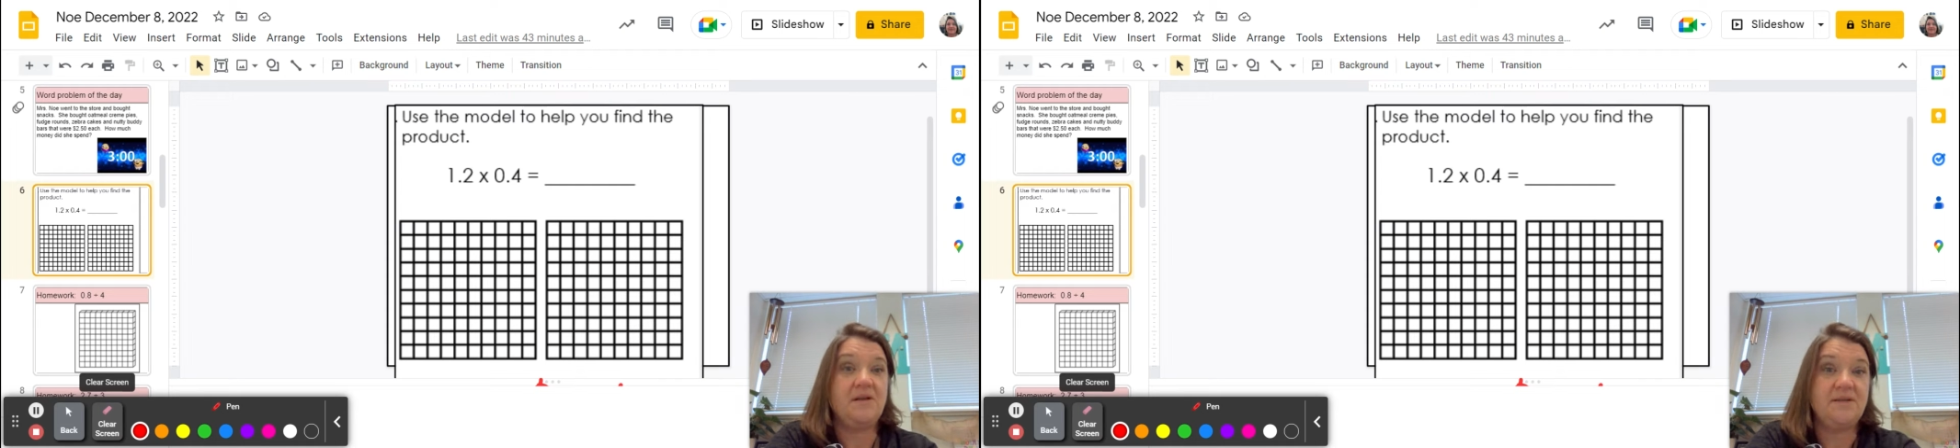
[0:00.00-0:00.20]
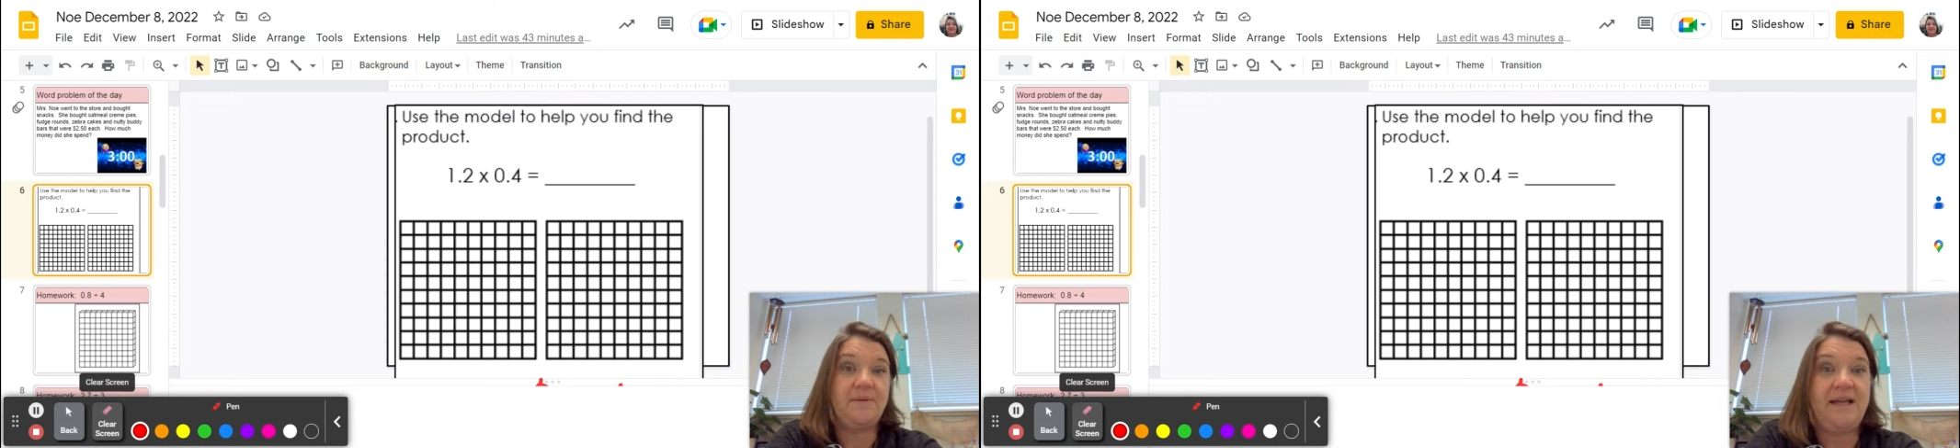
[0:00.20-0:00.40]

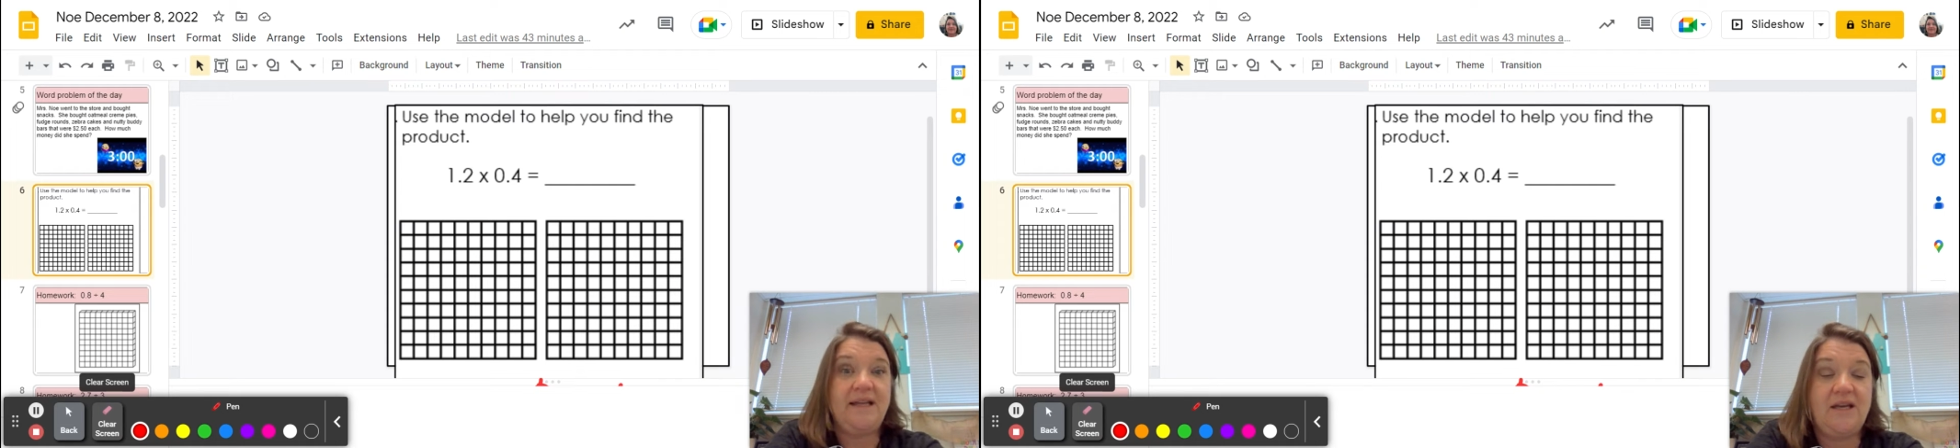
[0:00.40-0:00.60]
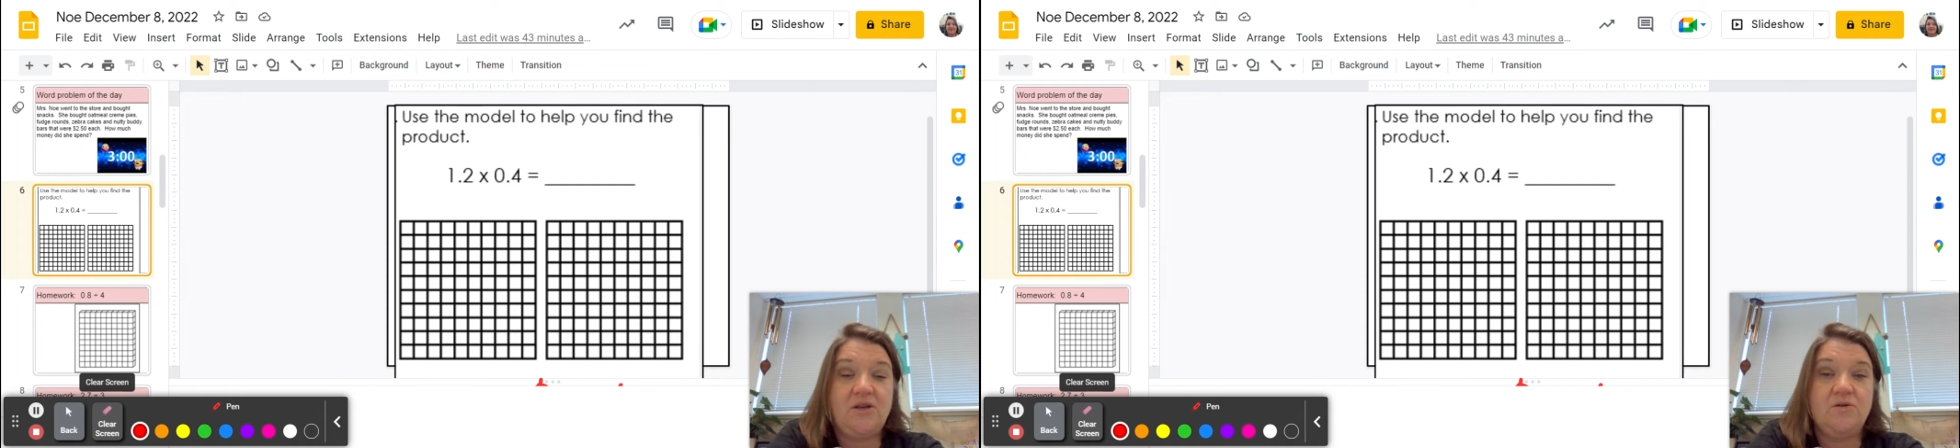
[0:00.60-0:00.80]

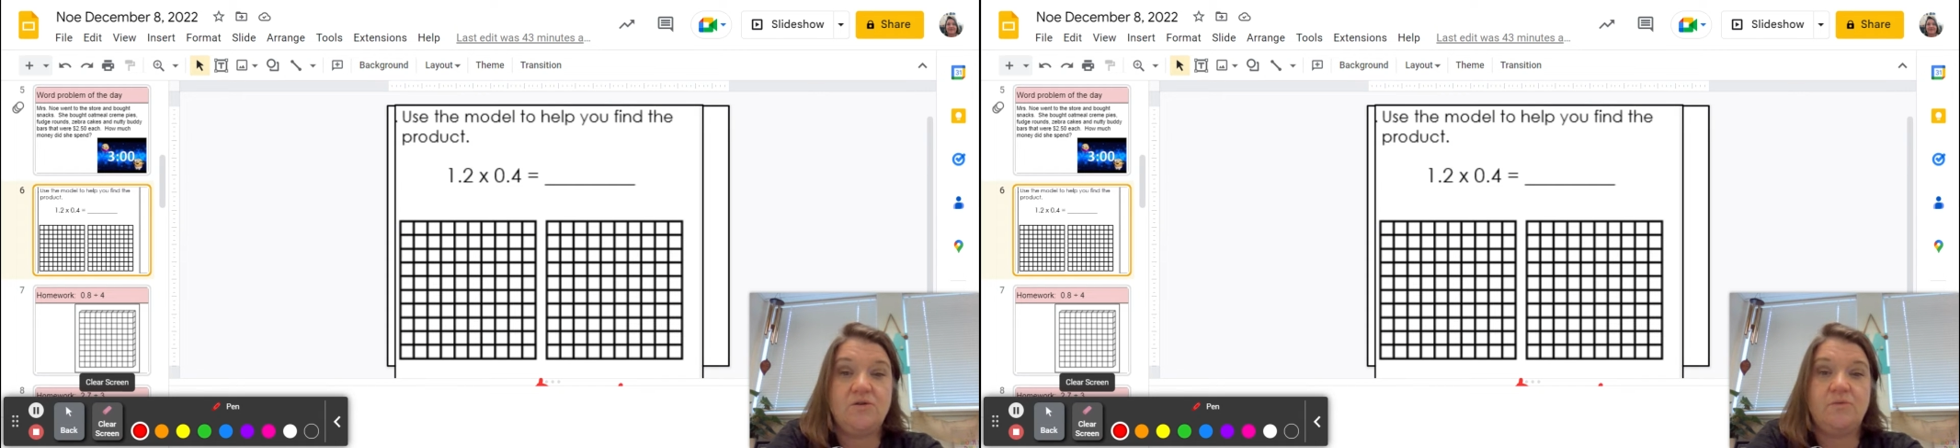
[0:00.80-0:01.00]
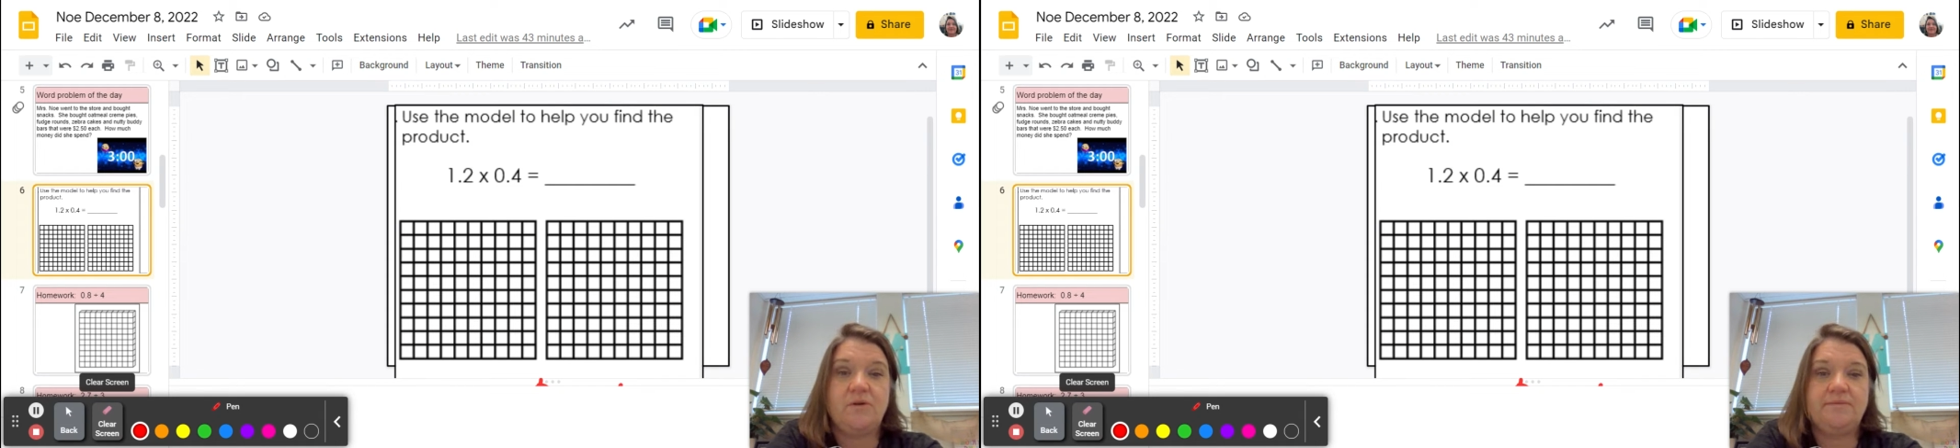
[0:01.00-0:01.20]
multiply like
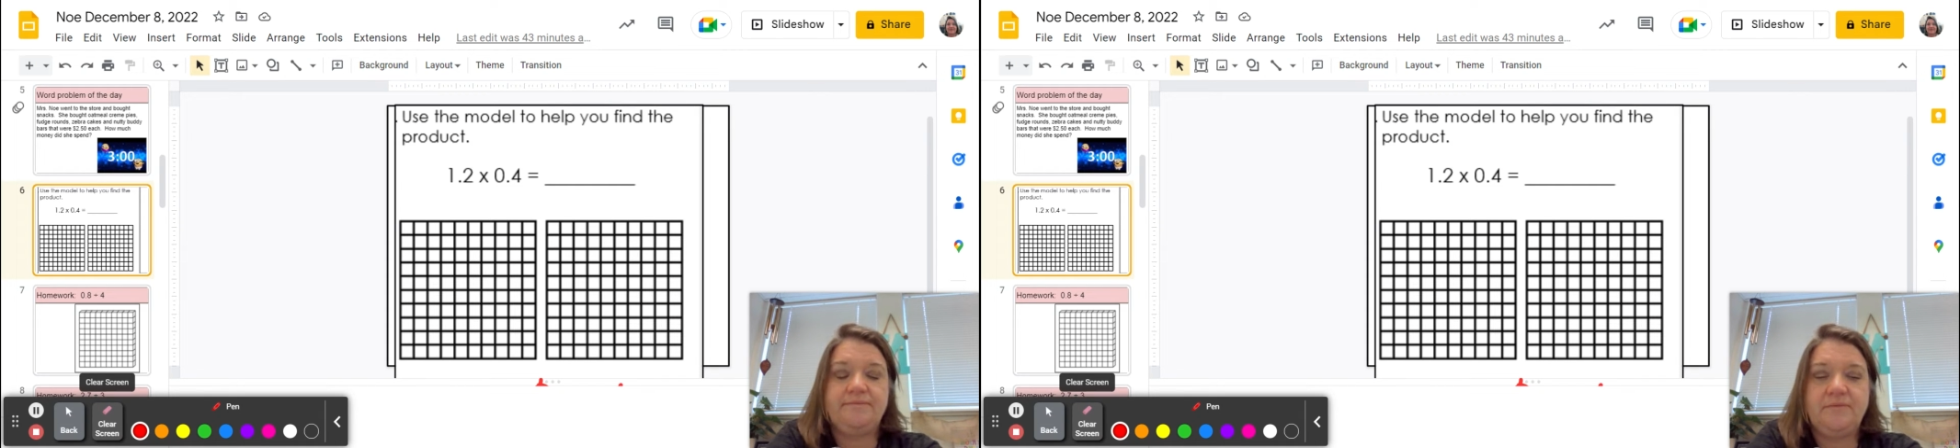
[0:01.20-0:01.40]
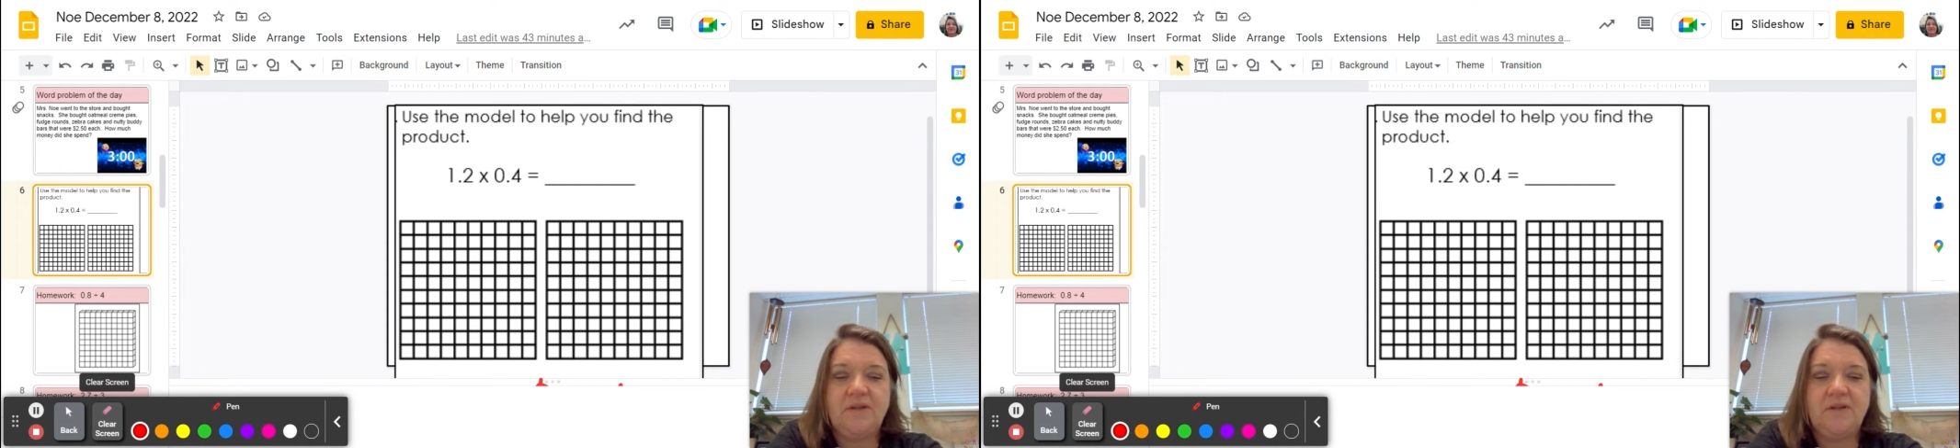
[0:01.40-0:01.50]
usual.